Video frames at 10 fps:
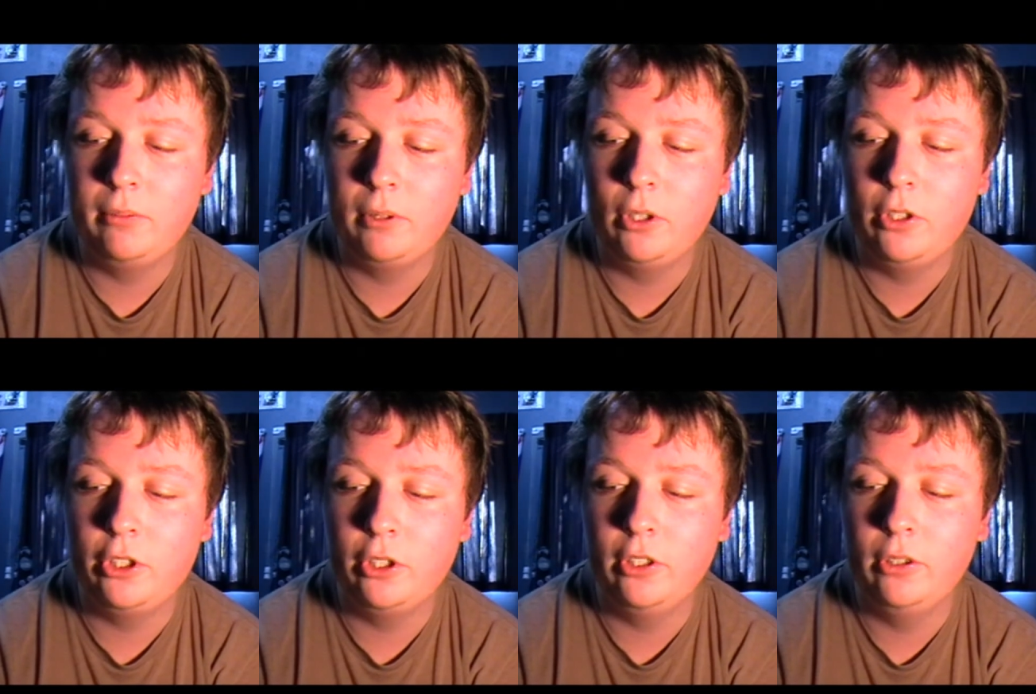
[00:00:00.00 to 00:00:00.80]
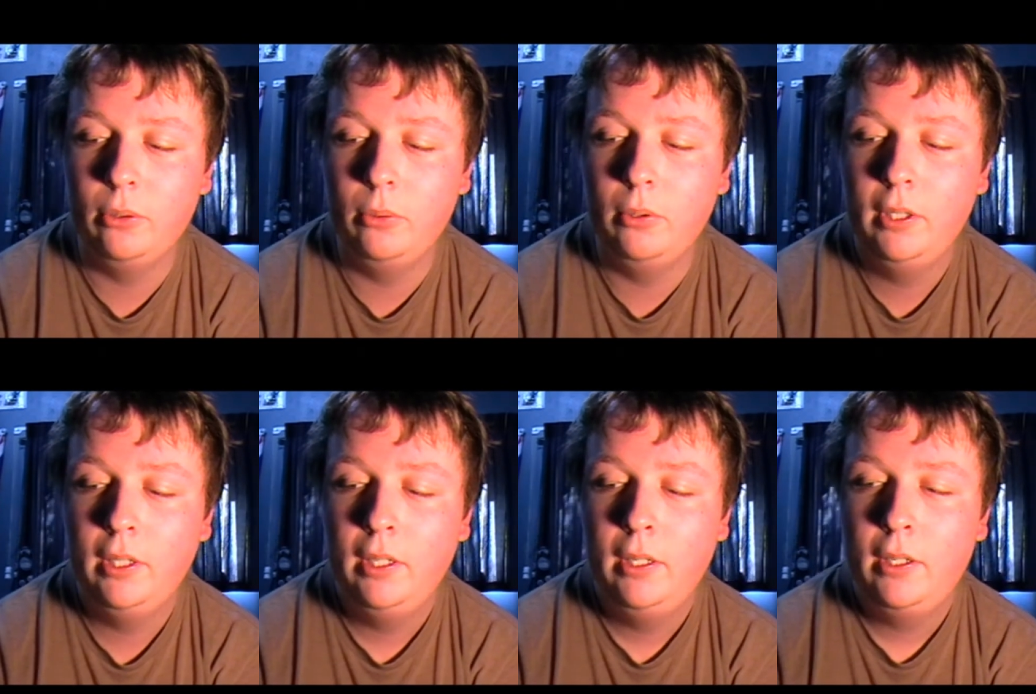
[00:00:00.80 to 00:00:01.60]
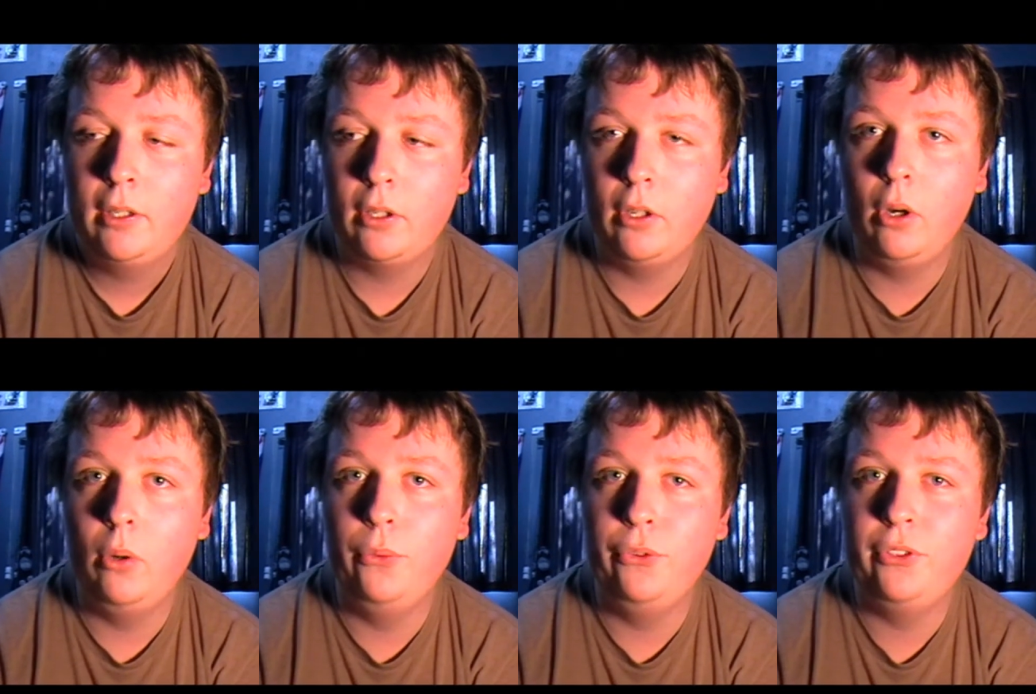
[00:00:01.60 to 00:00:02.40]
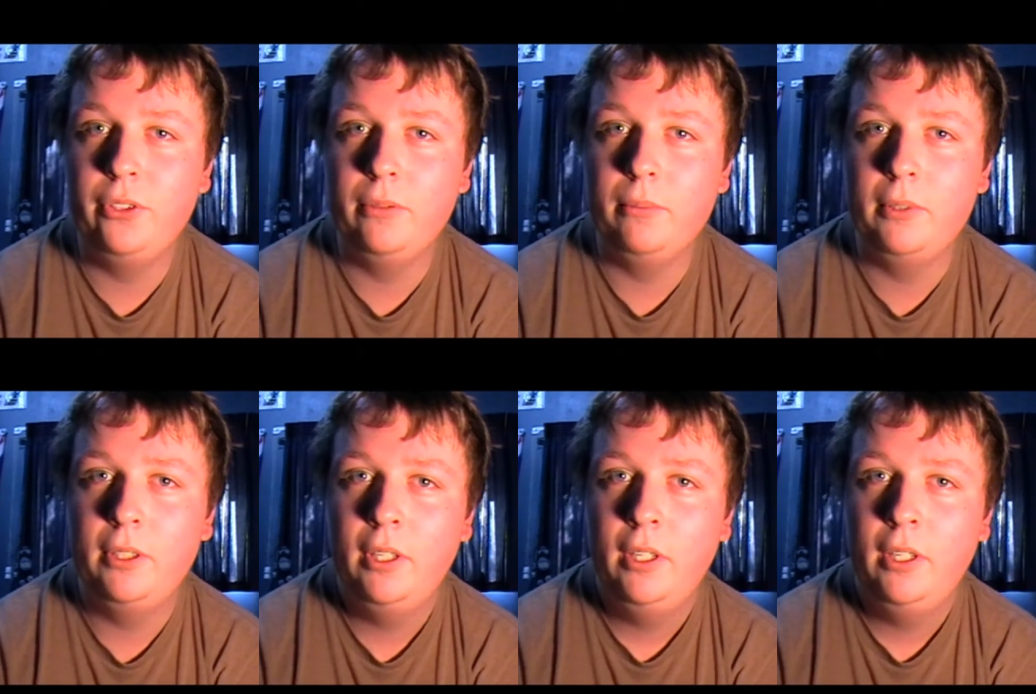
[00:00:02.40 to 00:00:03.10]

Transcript: Kutcher, who goes into